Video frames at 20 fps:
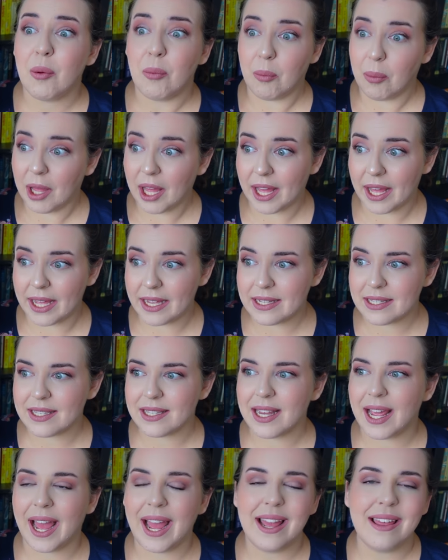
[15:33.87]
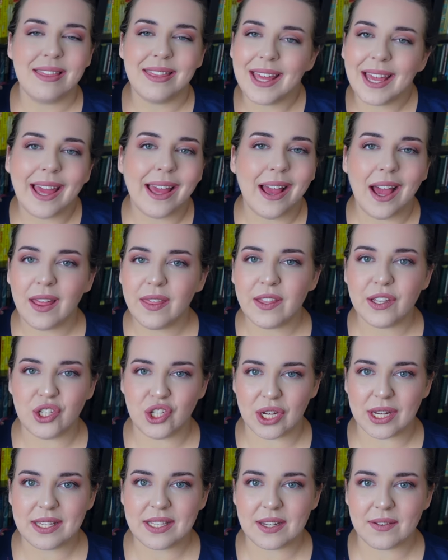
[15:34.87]
But I think I got the
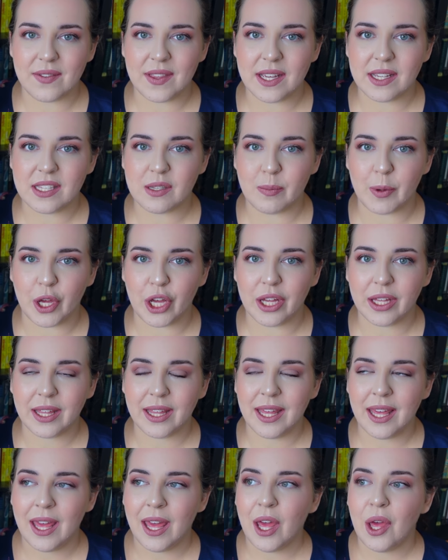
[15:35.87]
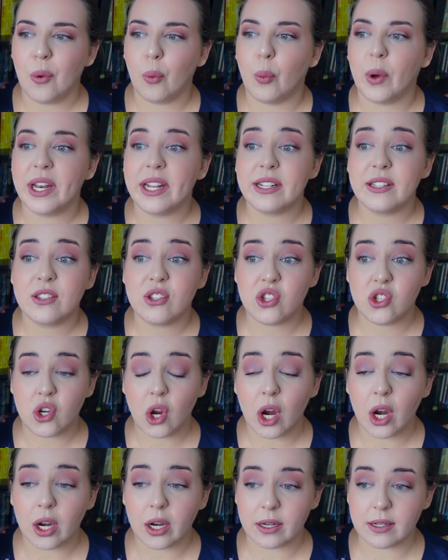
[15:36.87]
gist of this book. When it
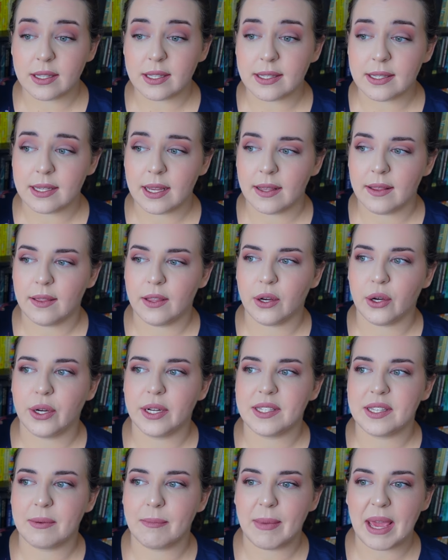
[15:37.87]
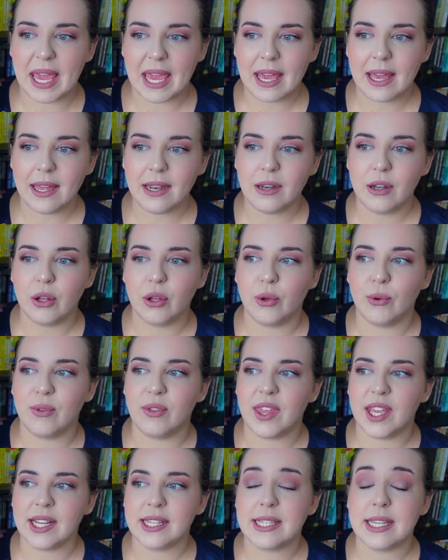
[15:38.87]
starts, there is a man who
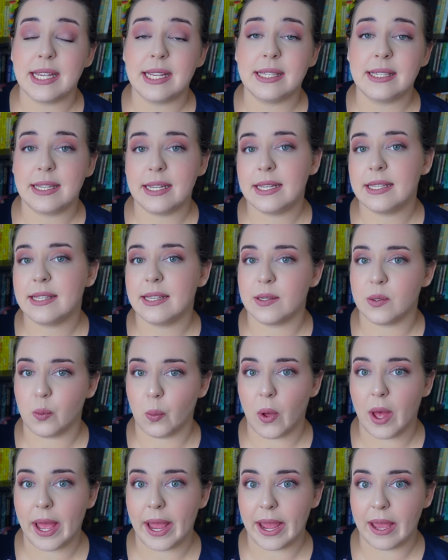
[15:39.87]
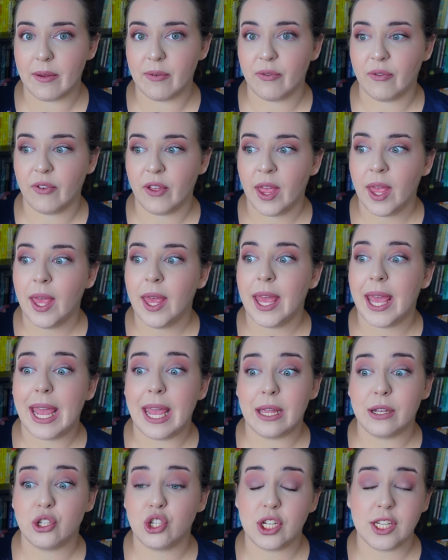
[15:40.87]
thinks he sees his wife
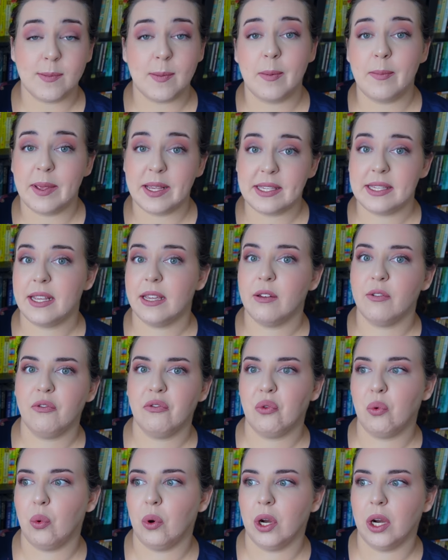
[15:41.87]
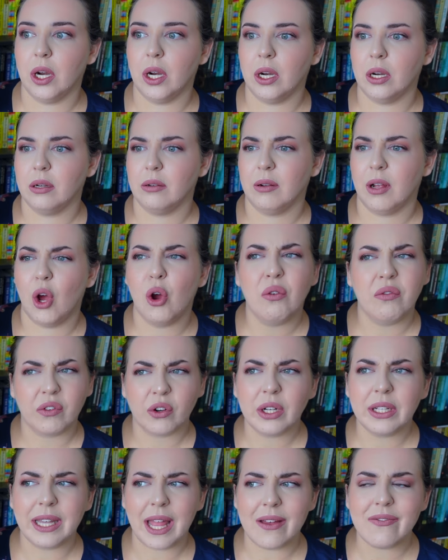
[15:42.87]
and she's been missing for
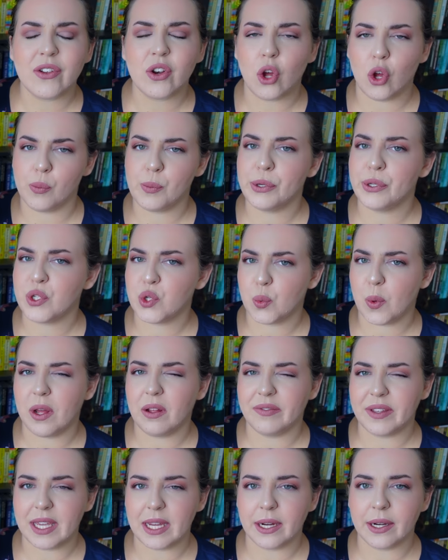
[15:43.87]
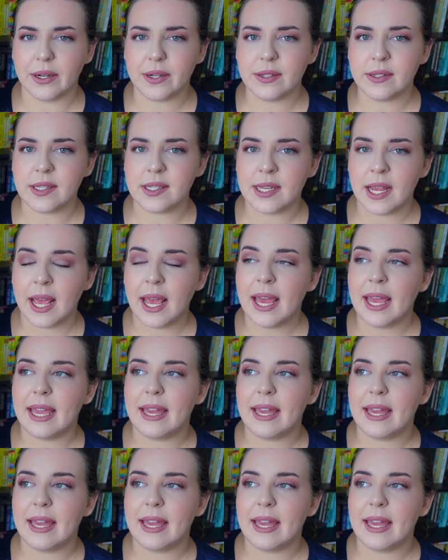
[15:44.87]
over 11, almost 12 years.